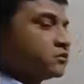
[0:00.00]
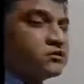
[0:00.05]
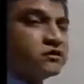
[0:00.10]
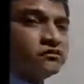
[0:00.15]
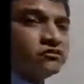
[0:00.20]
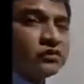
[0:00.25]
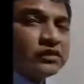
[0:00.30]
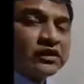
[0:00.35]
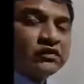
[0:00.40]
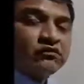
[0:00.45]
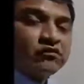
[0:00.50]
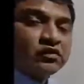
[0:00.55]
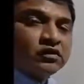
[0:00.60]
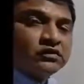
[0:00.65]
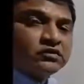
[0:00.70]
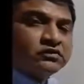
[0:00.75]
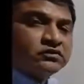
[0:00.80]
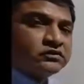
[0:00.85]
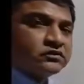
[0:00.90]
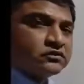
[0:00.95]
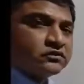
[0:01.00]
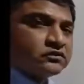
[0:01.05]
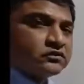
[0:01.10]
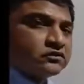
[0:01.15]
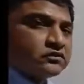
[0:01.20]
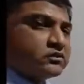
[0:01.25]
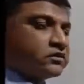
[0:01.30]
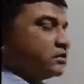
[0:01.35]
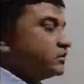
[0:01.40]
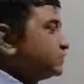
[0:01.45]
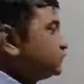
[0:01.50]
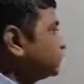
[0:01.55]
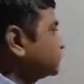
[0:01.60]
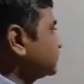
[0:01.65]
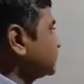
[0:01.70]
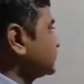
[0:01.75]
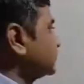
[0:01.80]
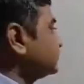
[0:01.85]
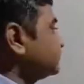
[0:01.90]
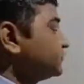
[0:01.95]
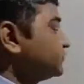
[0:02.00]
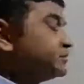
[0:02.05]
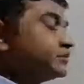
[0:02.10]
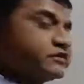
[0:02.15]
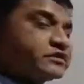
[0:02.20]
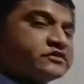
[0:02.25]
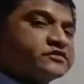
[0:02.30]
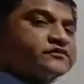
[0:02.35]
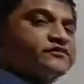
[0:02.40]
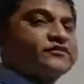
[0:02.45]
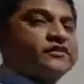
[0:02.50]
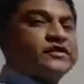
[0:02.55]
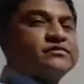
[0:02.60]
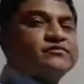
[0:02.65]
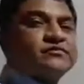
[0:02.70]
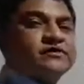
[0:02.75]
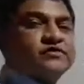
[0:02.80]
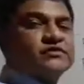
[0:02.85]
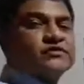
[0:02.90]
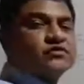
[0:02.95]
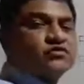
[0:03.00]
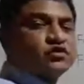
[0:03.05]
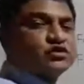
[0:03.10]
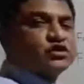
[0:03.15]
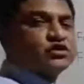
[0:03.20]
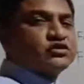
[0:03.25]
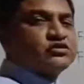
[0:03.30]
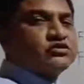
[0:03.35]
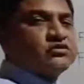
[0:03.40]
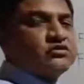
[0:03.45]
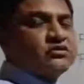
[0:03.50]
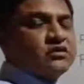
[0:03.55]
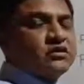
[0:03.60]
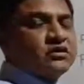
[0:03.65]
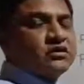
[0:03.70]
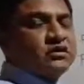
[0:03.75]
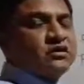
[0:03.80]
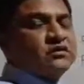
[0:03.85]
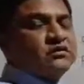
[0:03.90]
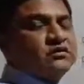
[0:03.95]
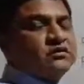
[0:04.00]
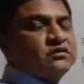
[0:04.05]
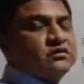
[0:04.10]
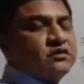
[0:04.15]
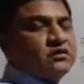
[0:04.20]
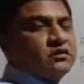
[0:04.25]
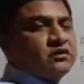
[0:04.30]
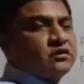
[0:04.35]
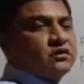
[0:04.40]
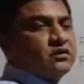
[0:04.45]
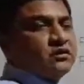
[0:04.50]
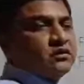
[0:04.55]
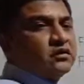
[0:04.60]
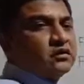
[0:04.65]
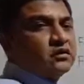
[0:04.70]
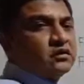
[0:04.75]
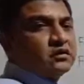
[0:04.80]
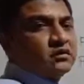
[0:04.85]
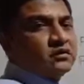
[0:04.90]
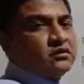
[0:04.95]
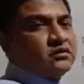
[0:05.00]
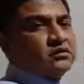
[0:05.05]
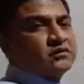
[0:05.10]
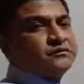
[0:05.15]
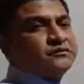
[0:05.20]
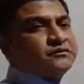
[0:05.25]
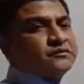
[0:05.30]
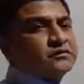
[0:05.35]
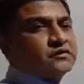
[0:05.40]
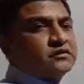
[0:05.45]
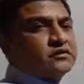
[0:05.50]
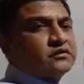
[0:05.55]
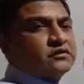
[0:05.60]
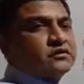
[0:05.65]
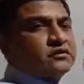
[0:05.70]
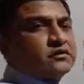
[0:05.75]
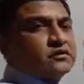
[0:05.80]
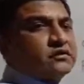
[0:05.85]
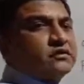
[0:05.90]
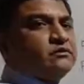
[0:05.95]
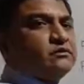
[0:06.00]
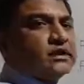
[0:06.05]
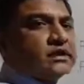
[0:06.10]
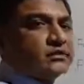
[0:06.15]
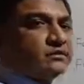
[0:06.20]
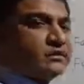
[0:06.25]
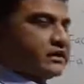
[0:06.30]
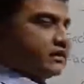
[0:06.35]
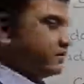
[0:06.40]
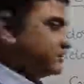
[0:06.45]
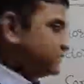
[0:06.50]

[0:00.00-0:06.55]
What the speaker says: What I want, okay, we'll just frame this question in the mathematical